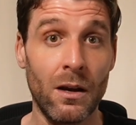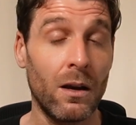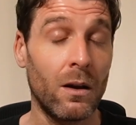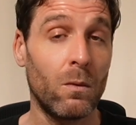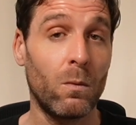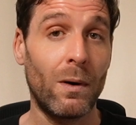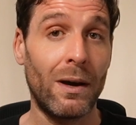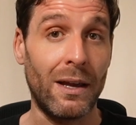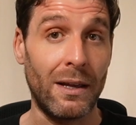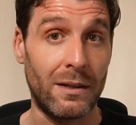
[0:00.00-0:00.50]

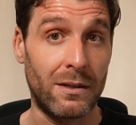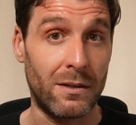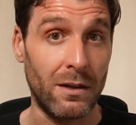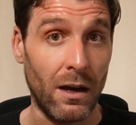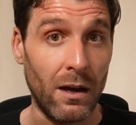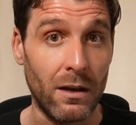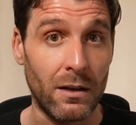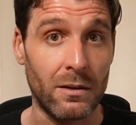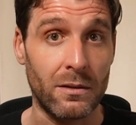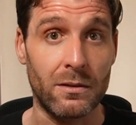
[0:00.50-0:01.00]
where
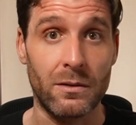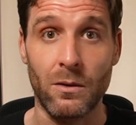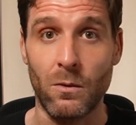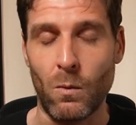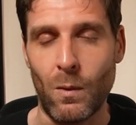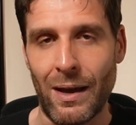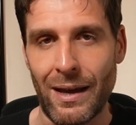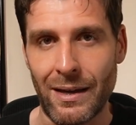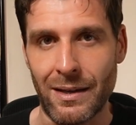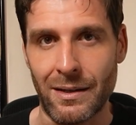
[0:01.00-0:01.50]
does
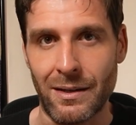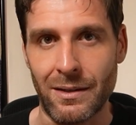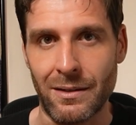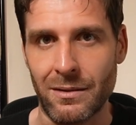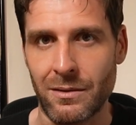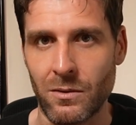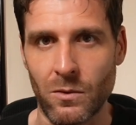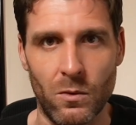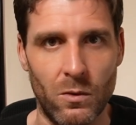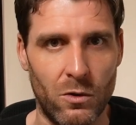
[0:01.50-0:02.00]

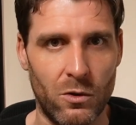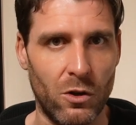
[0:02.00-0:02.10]
awareness or